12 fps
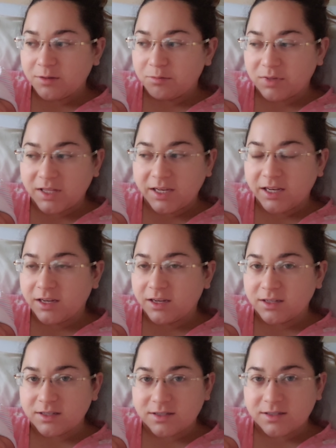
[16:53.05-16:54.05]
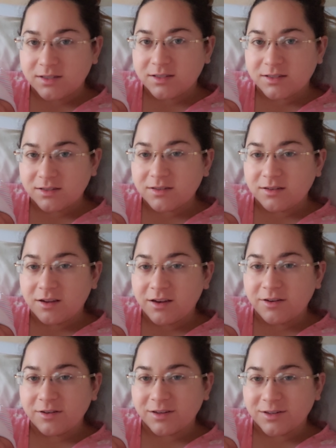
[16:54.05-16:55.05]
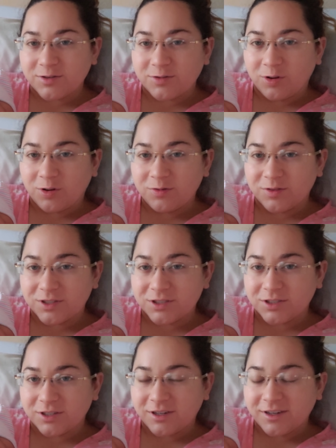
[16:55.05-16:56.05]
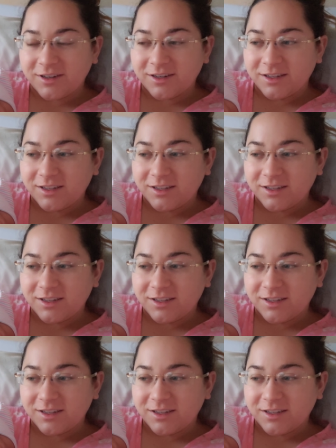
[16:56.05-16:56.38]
bleeding is under control for sure.